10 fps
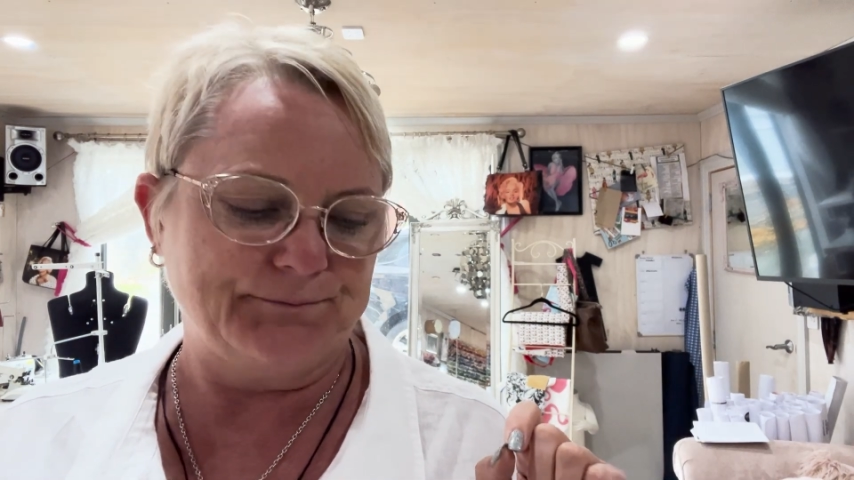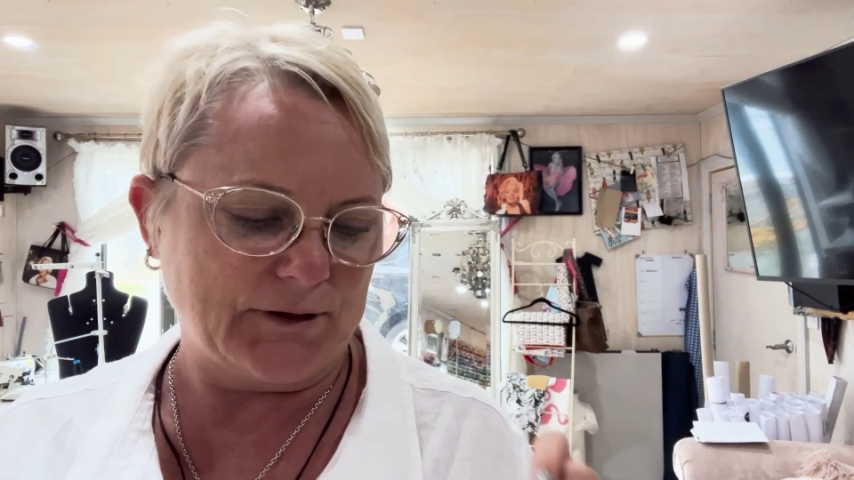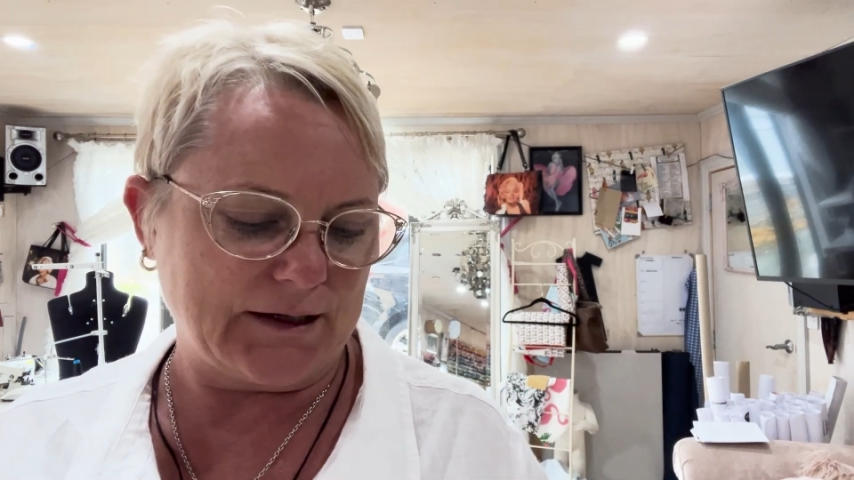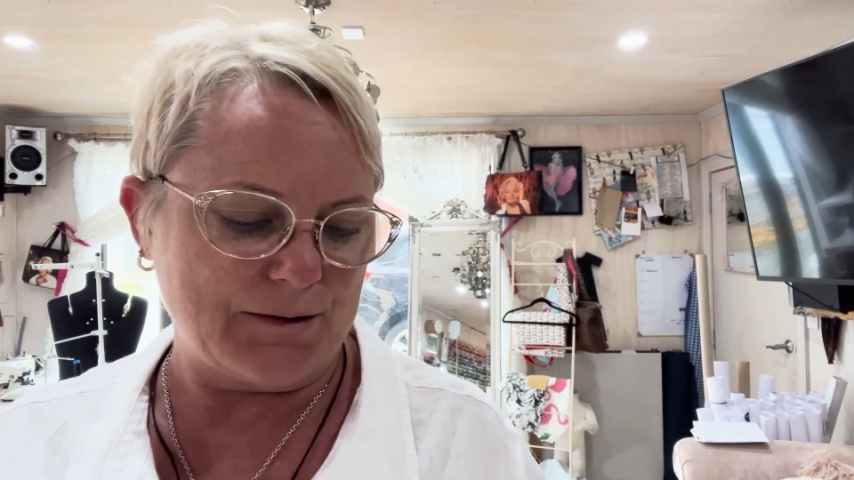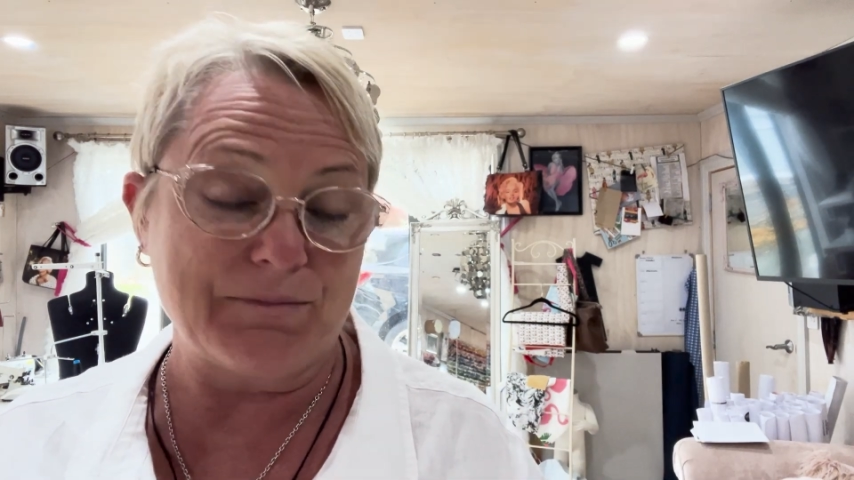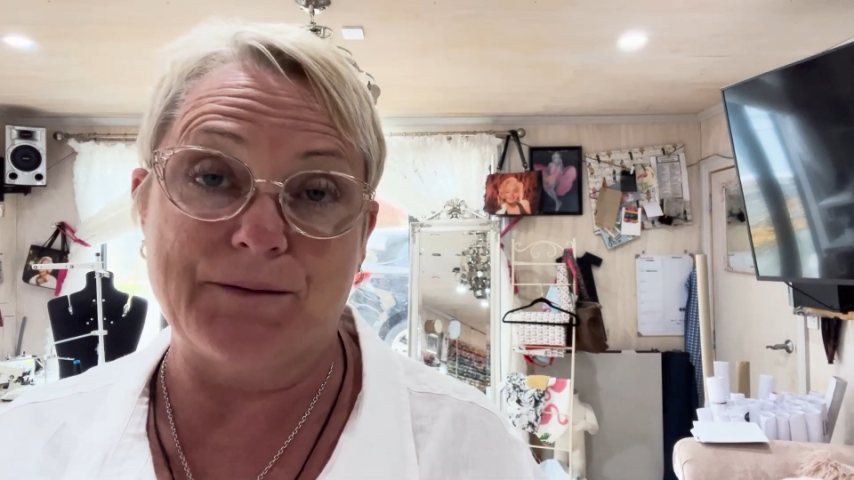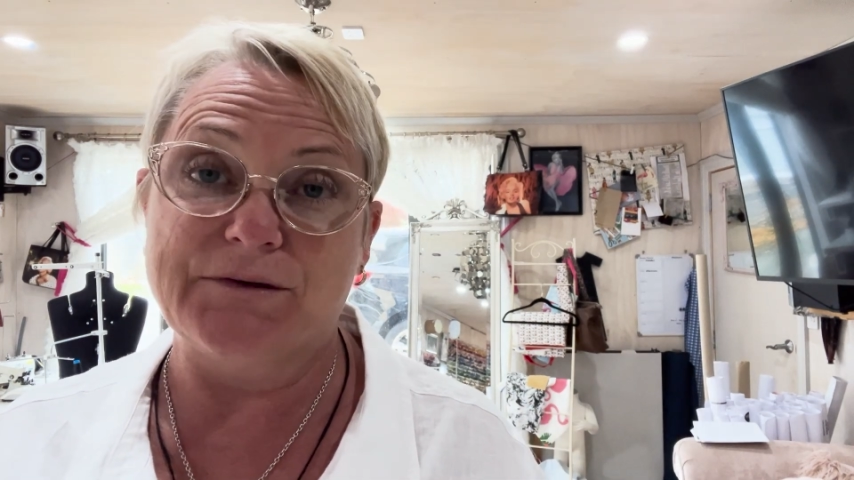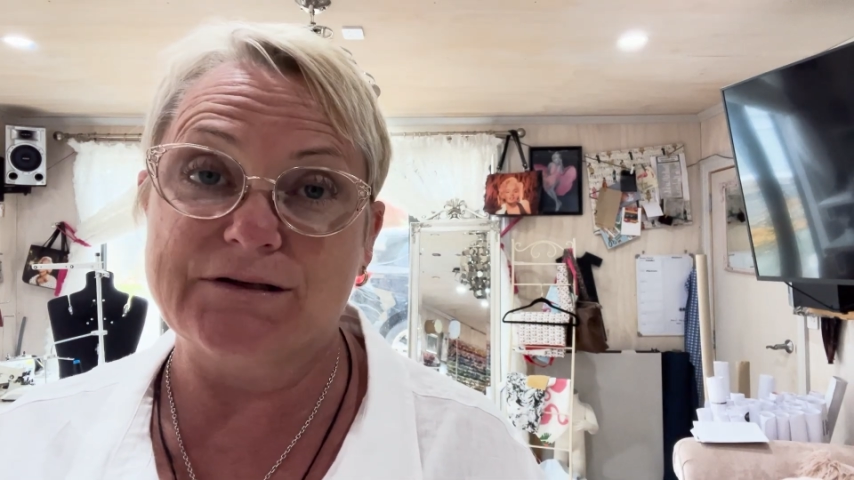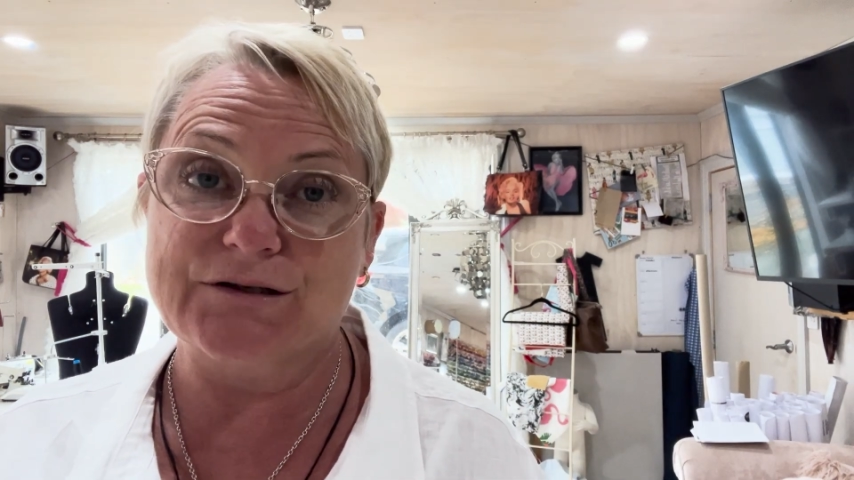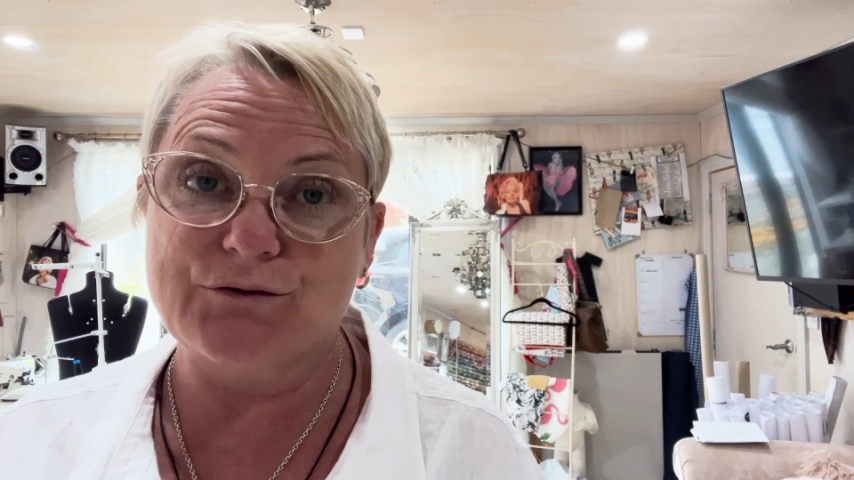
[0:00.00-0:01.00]
Okay, Mum
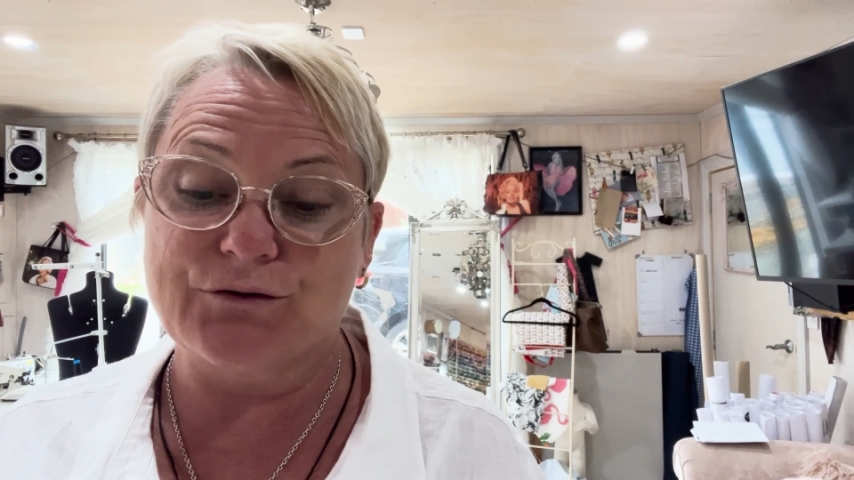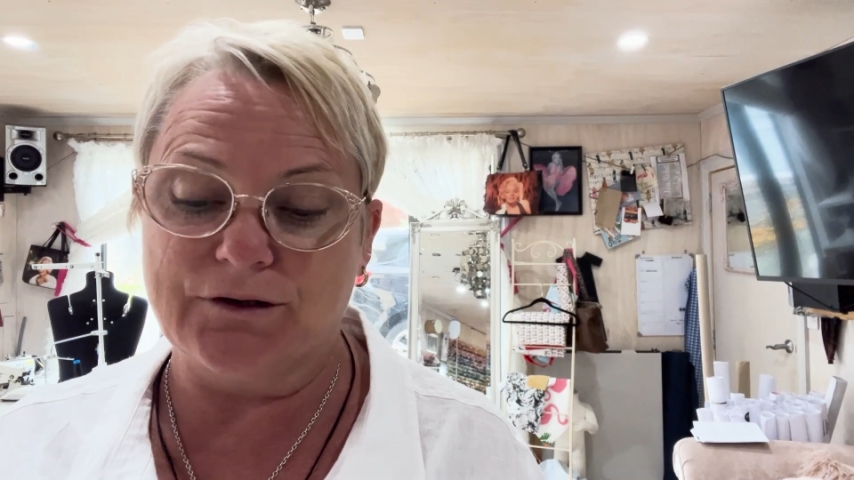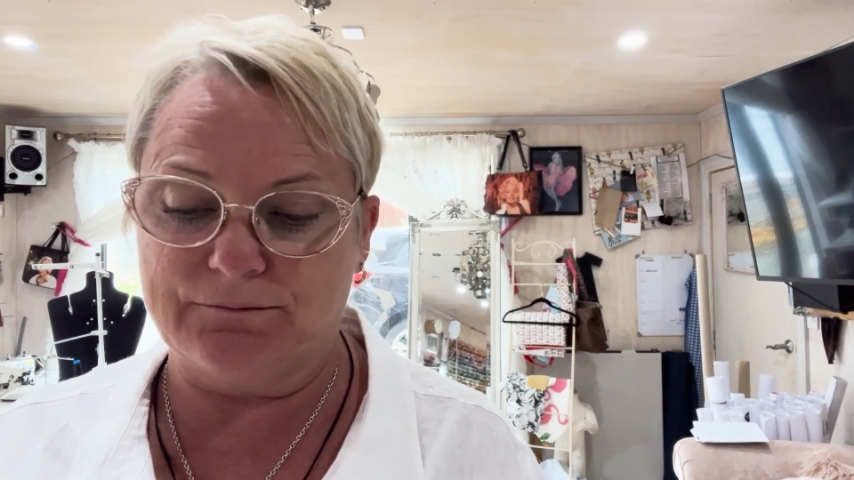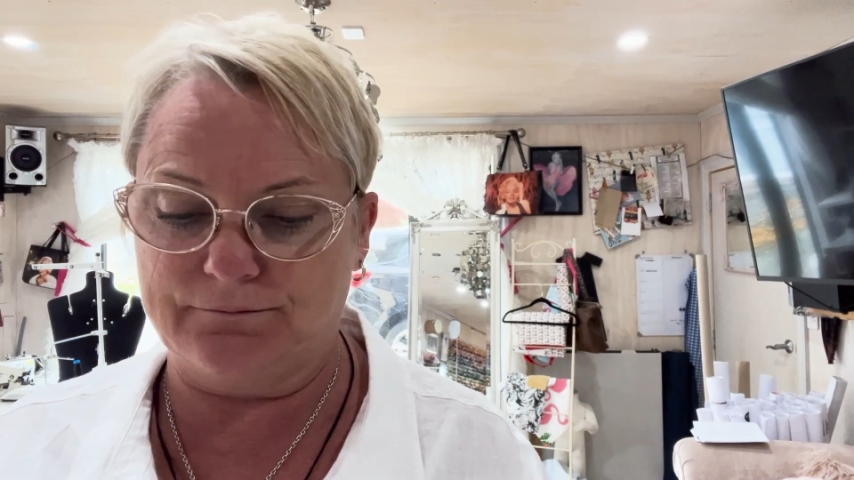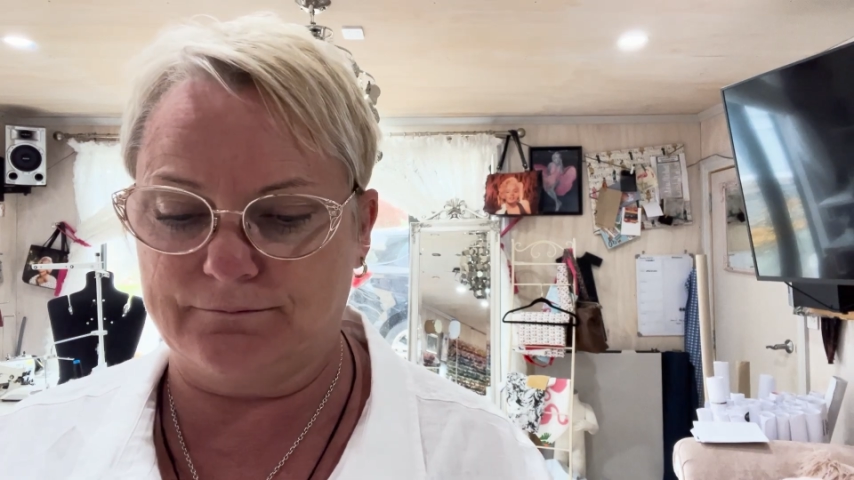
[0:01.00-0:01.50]
didn't score it.